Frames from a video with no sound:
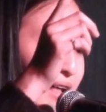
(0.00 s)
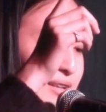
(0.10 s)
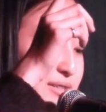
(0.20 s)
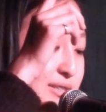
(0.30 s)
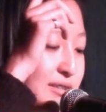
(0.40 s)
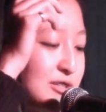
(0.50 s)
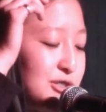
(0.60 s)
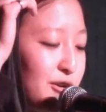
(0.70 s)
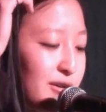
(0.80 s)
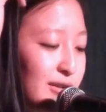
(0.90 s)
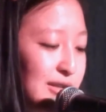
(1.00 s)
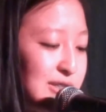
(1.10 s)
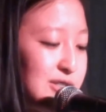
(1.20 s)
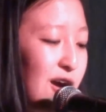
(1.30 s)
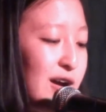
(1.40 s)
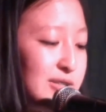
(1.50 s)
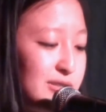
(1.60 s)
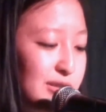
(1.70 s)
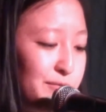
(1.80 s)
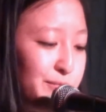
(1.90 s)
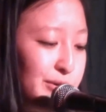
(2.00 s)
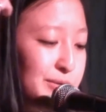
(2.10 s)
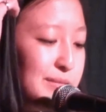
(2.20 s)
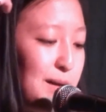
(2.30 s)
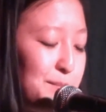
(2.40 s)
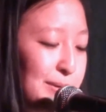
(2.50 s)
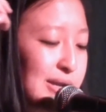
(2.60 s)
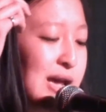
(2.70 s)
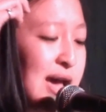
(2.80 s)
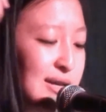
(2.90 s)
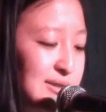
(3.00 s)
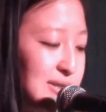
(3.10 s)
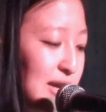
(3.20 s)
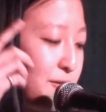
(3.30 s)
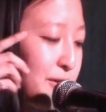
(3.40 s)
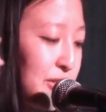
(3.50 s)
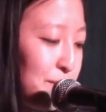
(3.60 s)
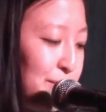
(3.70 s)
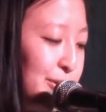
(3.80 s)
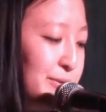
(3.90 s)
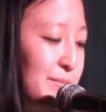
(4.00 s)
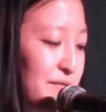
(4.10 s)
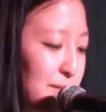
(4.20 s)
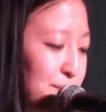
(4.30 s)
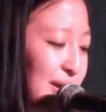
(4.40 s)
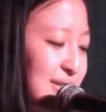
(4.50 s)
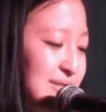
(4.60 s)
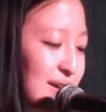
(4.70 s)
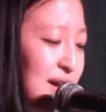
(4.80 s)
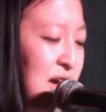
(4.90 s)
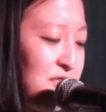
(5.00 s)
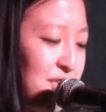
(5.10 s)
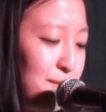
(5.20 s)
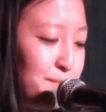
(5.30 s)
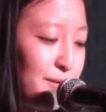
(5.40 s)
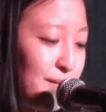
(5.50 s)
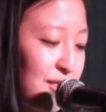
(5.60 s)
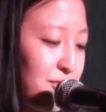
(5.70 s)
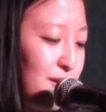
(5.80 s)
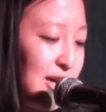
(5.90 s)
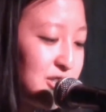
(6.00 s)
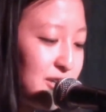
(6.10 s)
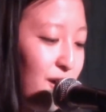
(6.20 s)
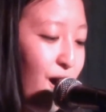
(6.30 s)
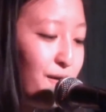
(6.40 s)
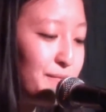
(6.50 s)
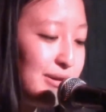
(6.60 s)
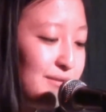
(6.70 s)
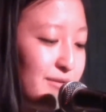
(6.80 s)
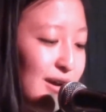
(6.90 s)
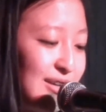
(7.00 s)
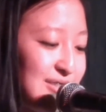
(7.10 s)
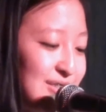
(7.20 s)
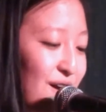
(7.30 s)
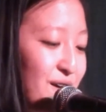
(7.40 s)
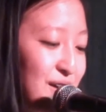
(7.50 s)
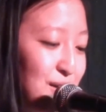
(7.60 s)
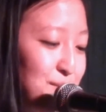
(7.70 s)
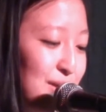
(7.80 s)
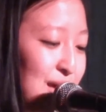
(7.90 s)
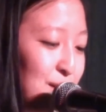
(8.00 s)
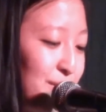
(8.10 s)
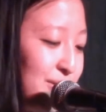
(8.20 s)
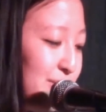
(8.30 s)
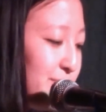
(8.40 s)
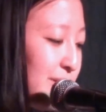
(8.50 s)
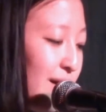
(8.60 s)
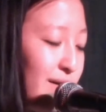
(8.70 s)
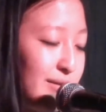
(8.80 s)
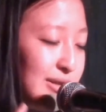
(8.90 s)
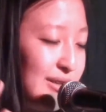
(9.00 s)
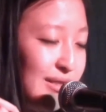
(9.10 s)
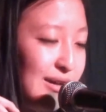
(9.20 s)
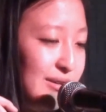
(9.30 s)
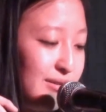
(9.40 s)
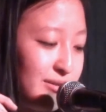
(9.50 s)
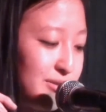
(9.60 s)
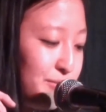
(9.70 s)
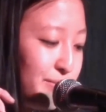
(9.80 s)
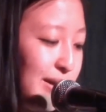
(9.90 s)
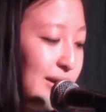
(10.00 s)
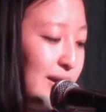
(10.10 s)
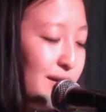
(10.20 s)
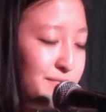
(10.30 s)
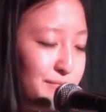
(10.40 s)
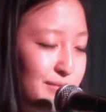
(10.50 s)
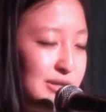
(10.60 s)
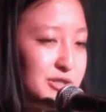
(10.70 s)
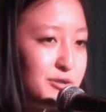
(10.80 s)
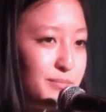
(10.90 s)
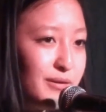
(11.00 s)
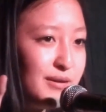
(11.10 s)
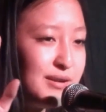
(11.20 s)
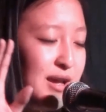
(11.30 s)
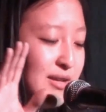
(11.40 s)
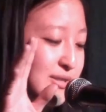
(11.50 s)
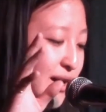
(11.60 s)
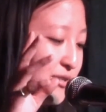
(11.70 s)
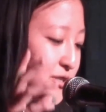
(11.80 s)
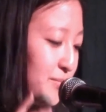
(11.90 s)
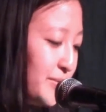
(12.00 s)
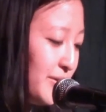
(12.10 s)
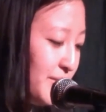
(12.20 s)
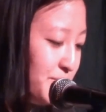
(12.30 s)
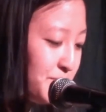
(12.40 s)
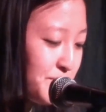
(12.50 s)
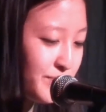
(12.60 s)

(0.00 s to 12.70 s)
galaxy, the circling stars in the room that beat in sync with the boom of the bass, the thump of my thrashing heart whenever I saw him. But you were already light years away, unreachable, untouchable.